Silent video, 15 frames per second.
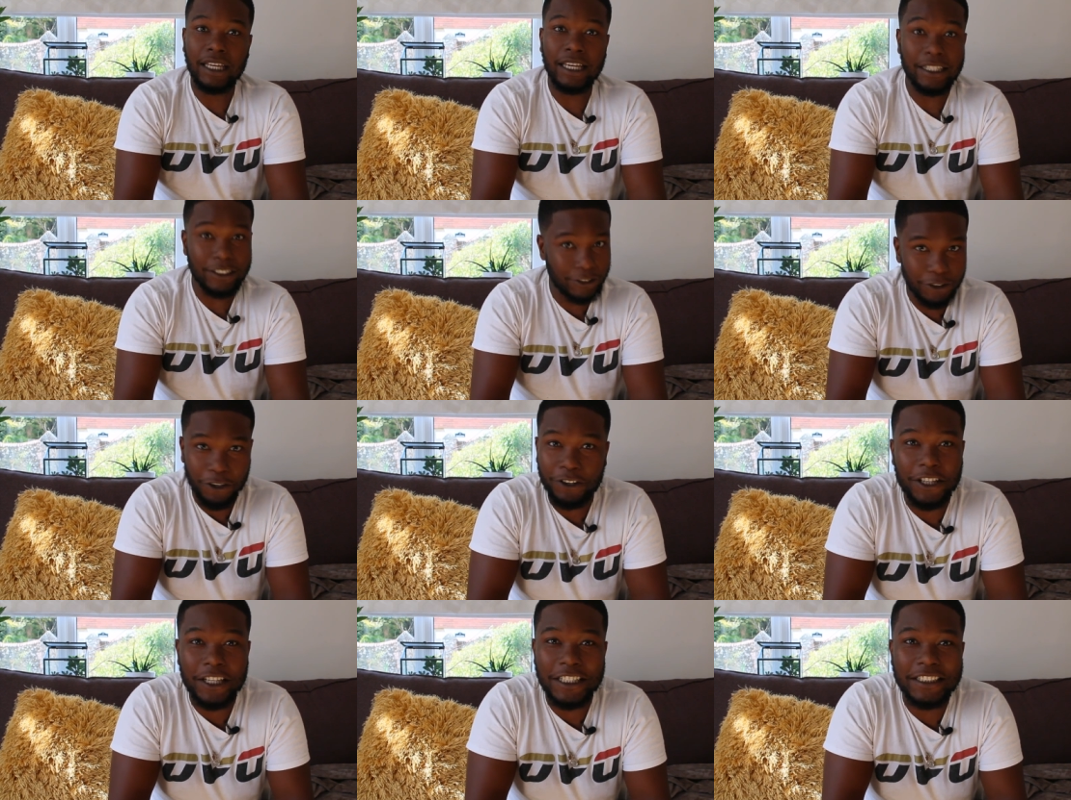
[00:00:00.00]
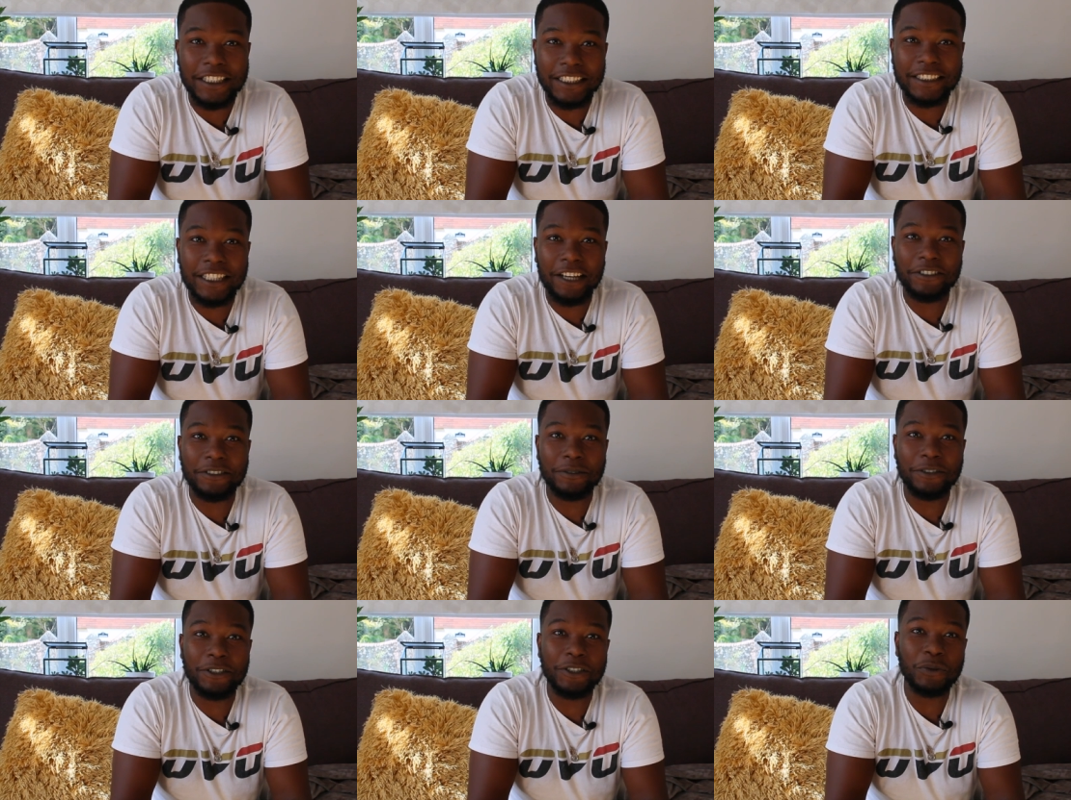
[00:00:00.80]
it's not
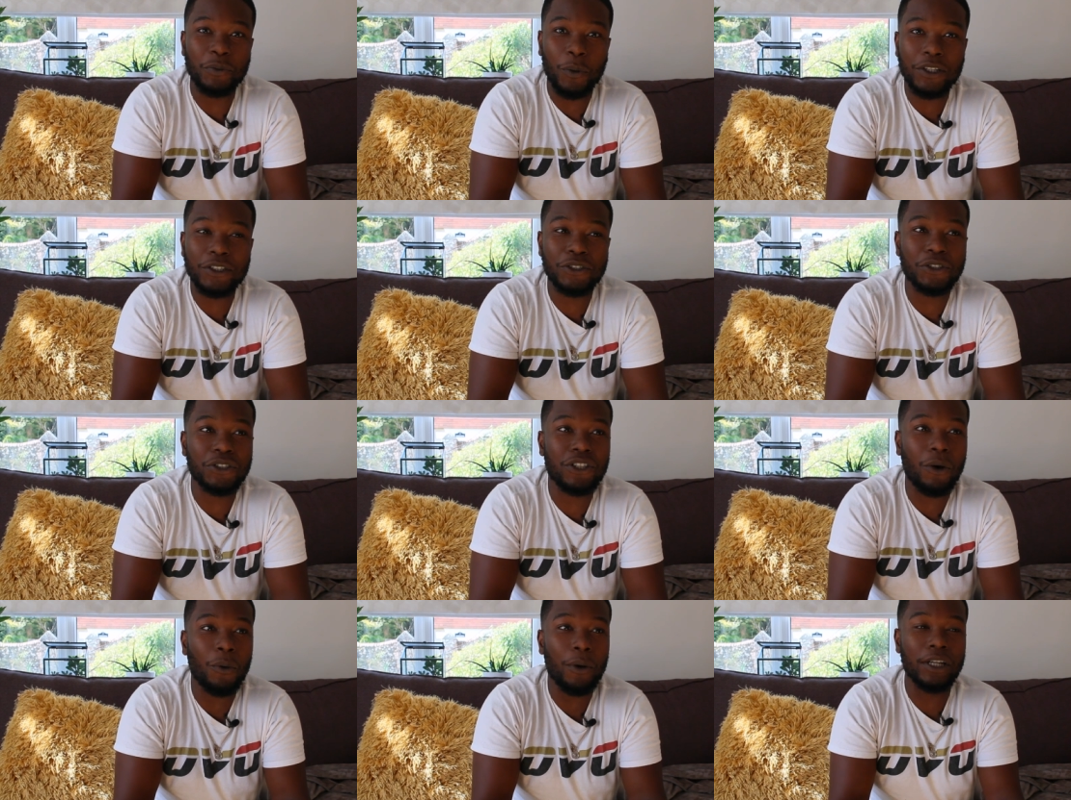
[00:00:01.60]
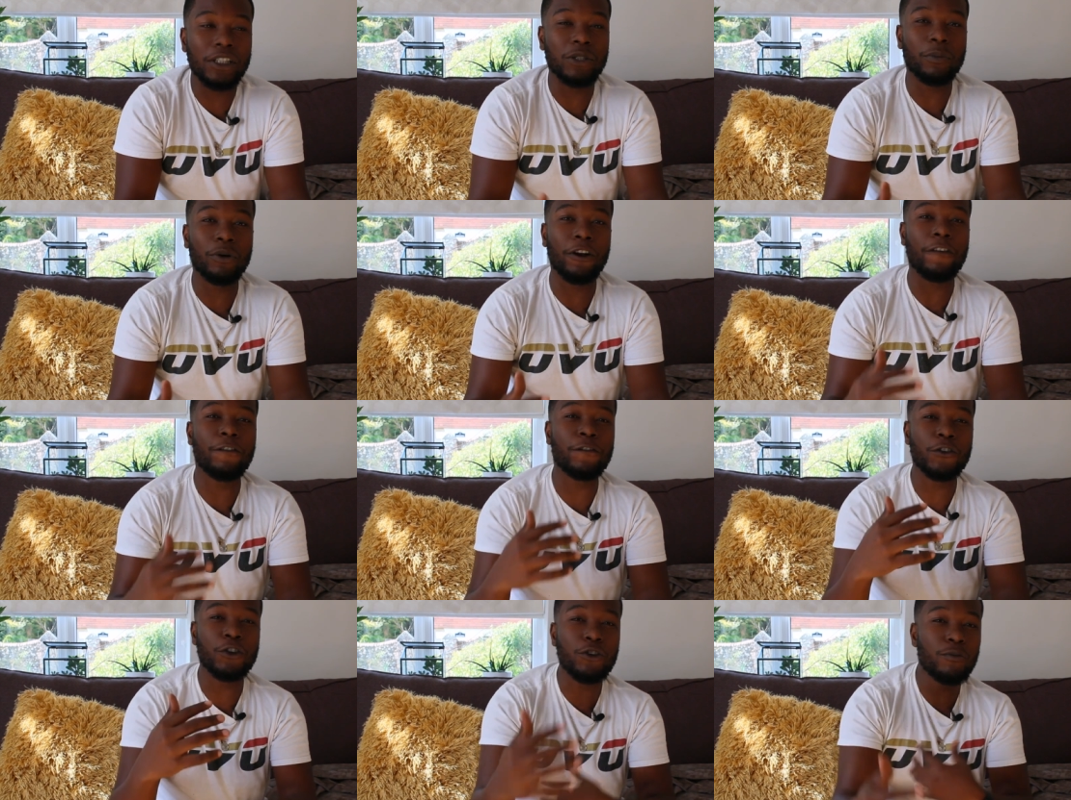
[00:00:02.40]
36,000 because once you start wanting to put a
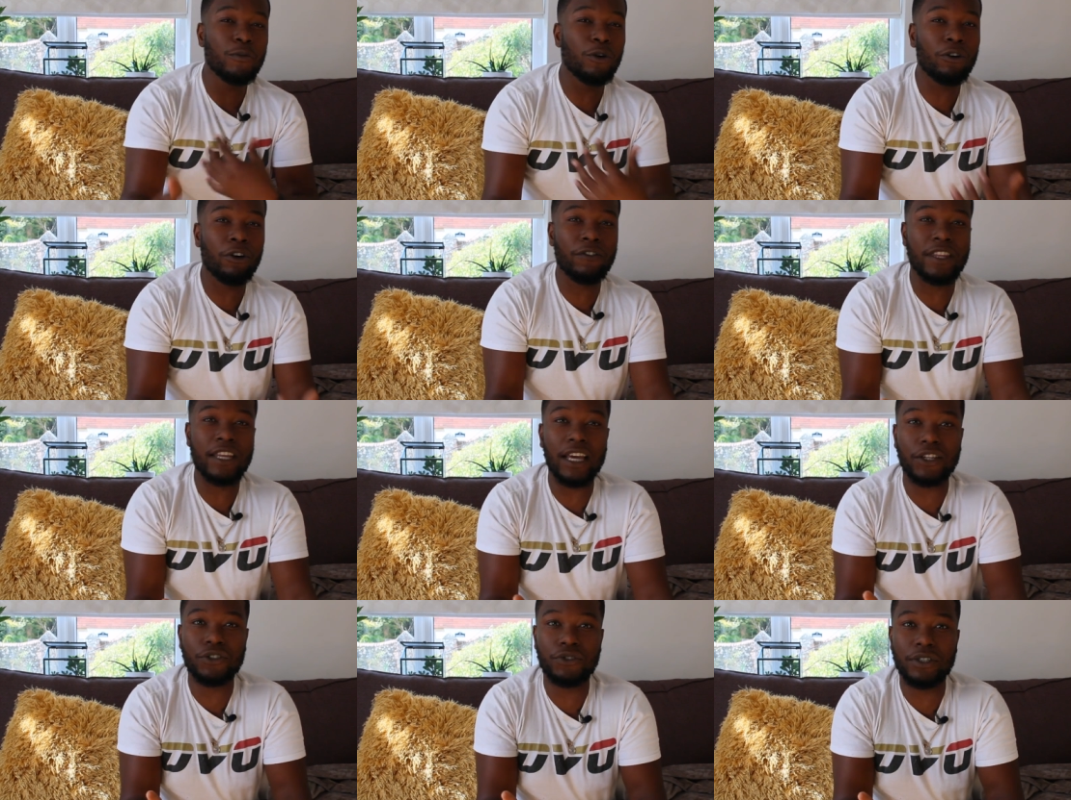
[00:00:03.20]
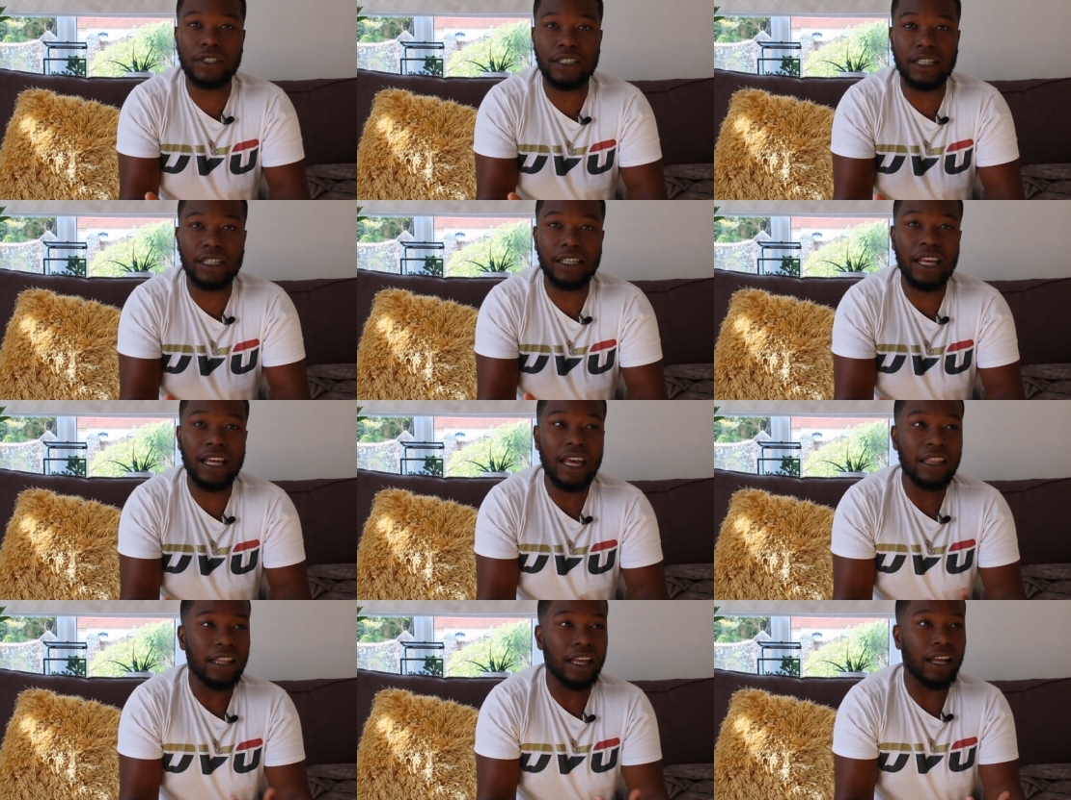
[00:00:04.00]
few more of the extras in
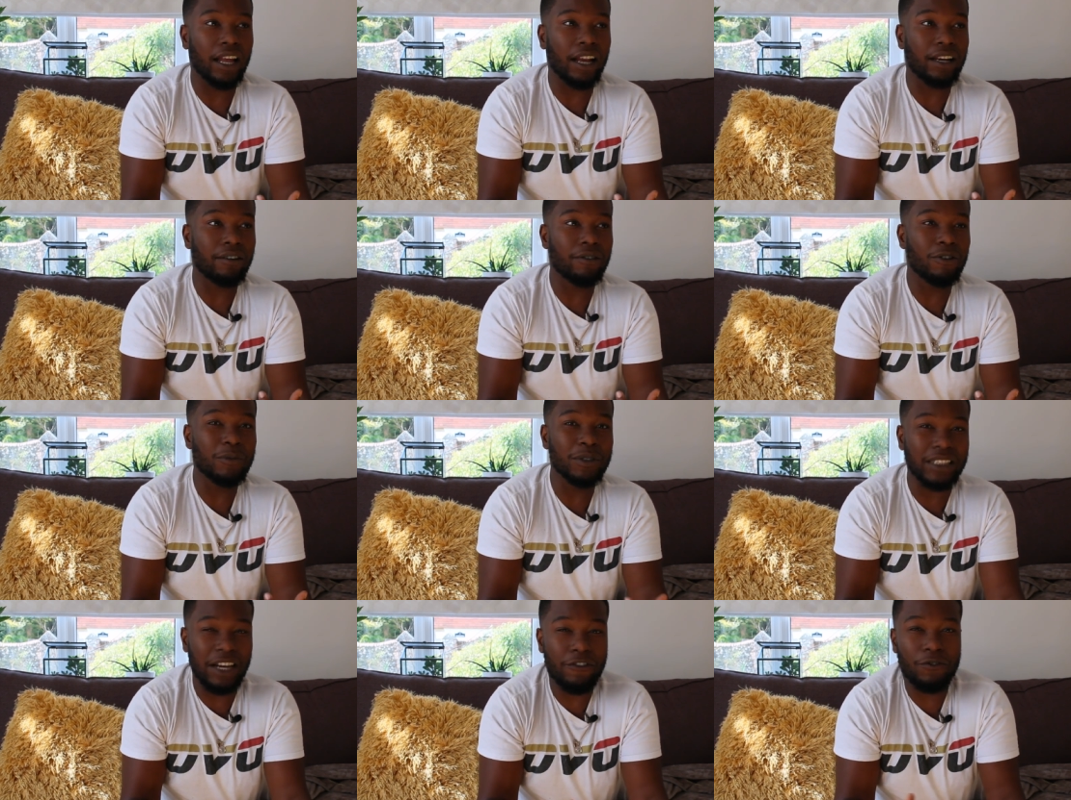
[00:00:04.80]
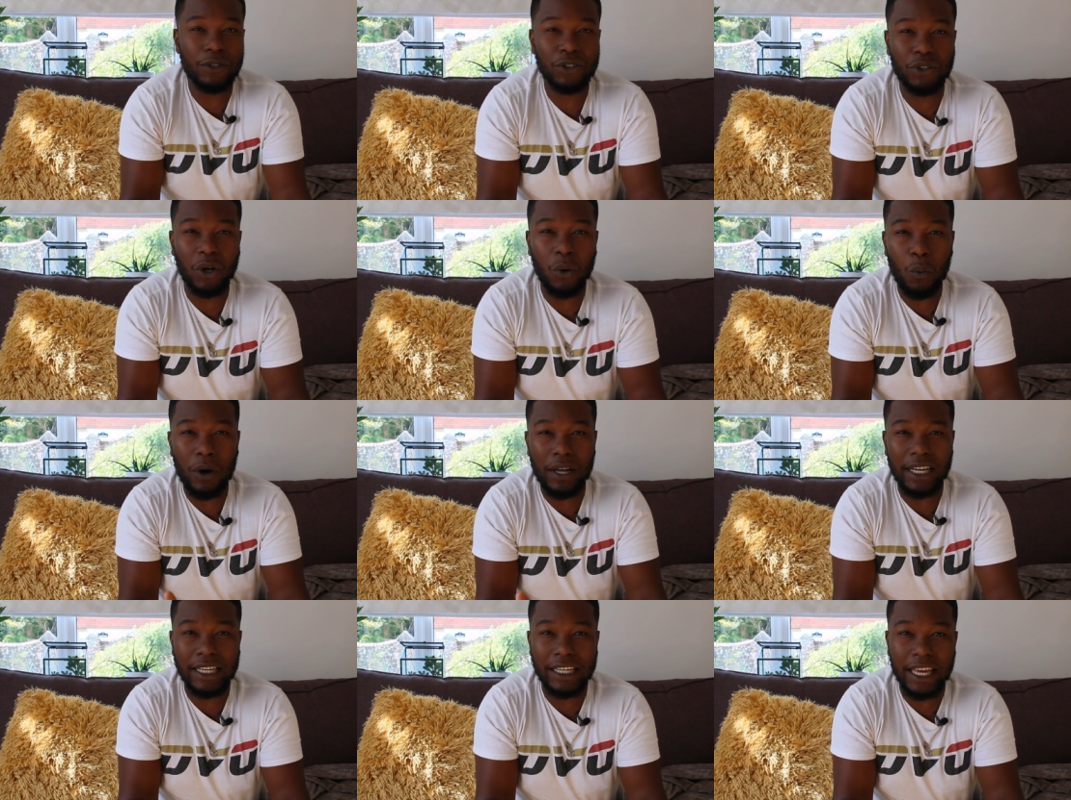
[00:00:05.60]
that almost everyone's gonna
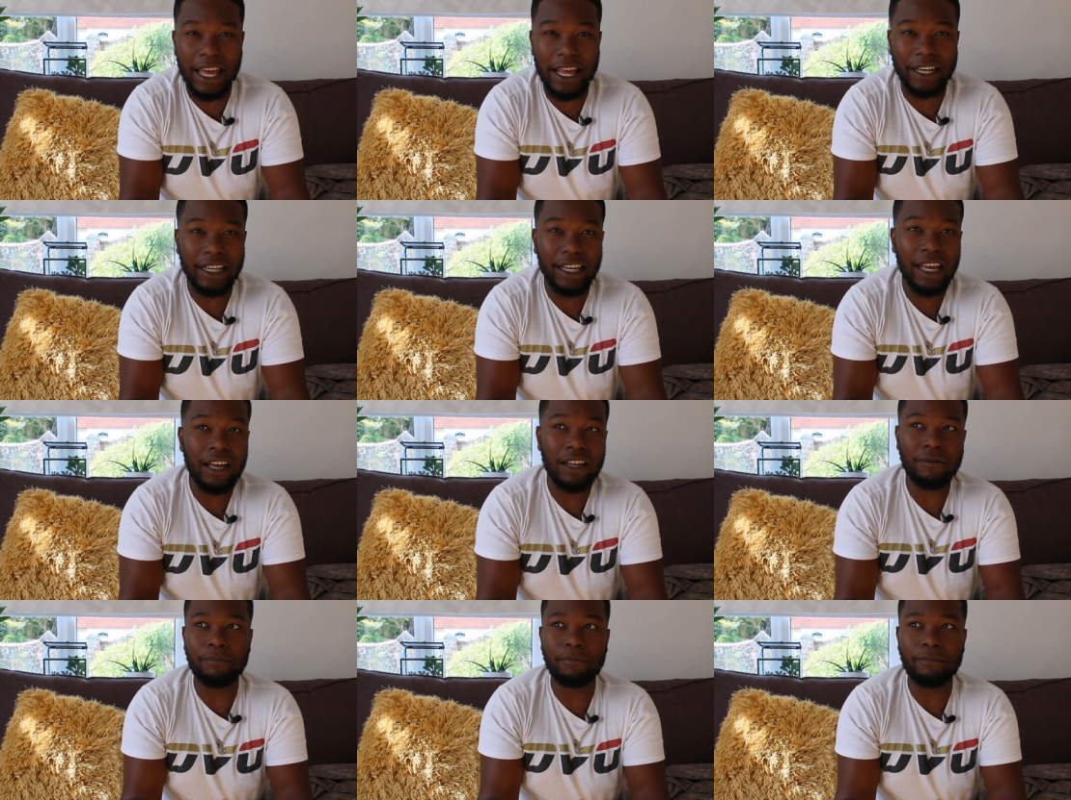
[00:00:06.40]
wanna get,